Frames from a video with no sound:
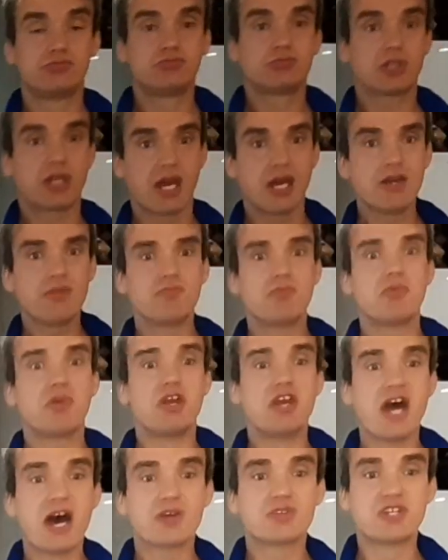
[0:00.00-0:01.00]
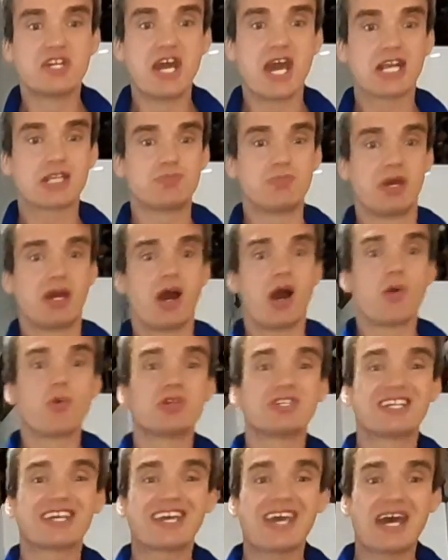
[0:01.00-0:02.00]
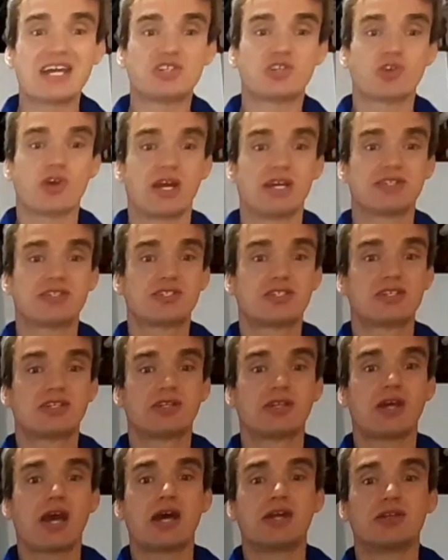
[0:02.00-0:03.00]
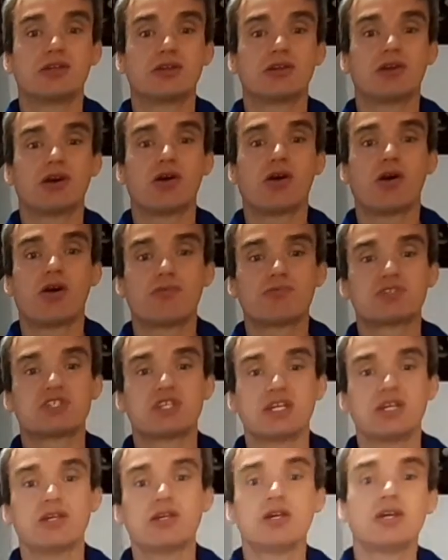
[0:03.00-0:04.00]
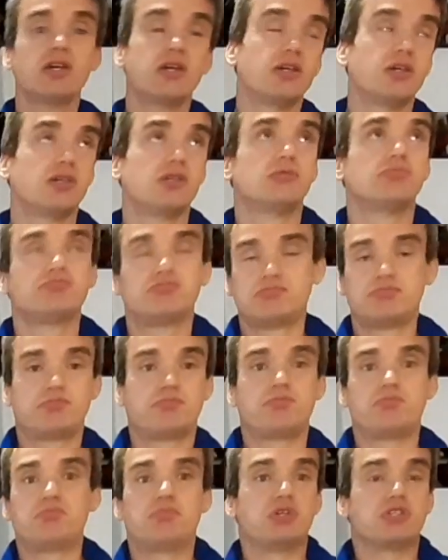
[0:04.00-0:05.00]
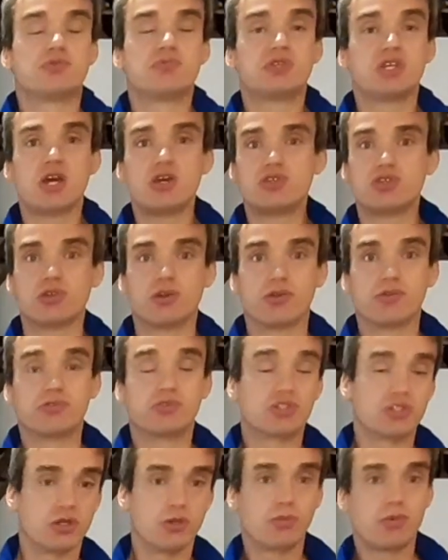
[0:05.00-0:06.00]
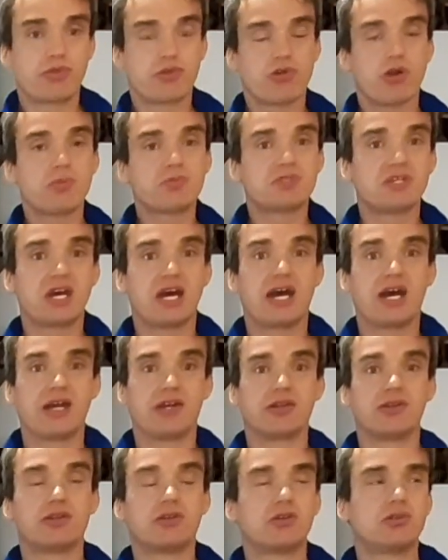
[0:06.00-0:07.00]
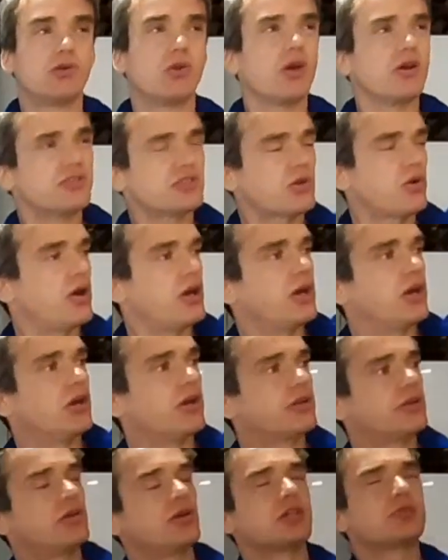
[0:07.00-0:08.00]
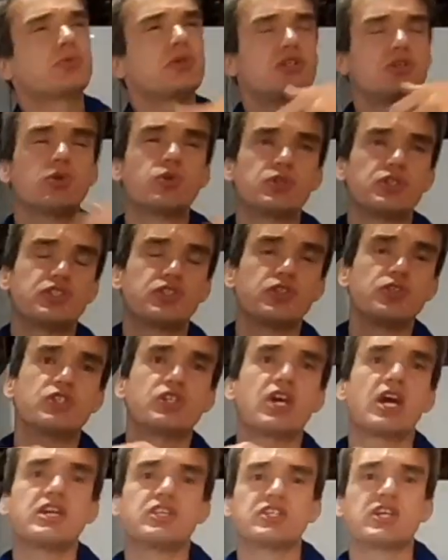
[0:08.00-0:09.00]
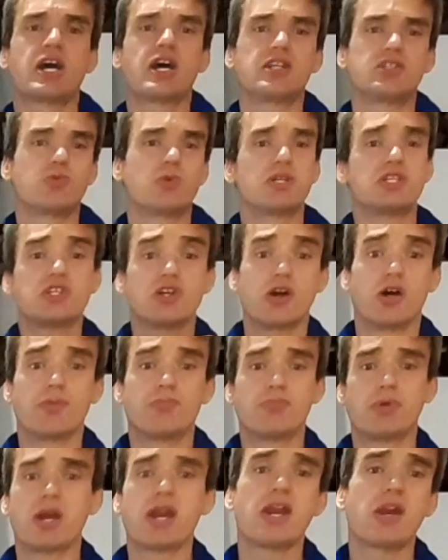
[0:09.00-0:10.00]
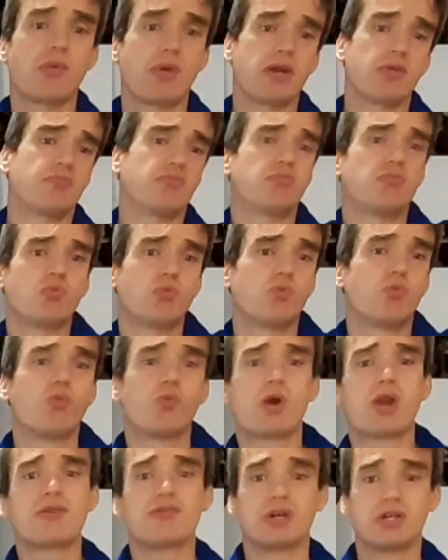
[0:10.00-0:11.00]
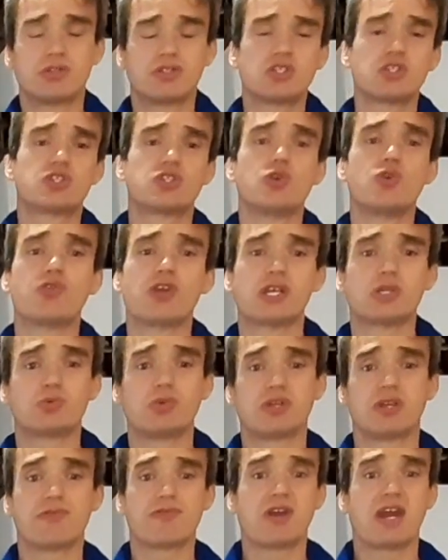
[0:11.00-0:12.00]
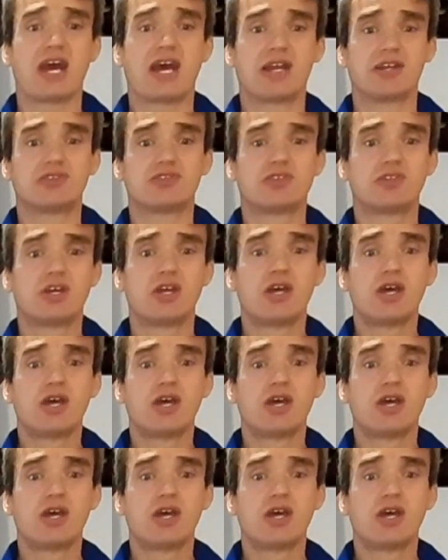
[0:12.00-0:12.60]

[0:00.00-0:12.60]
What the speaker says: Okay, now's the next bit. I'm going to get dressed and obviously put some deodorant on. Do it with your opposite hand. Well, it's quite hard. I suppose you always do change hands when you do it. But anyway, whatever. Just do things with different hands.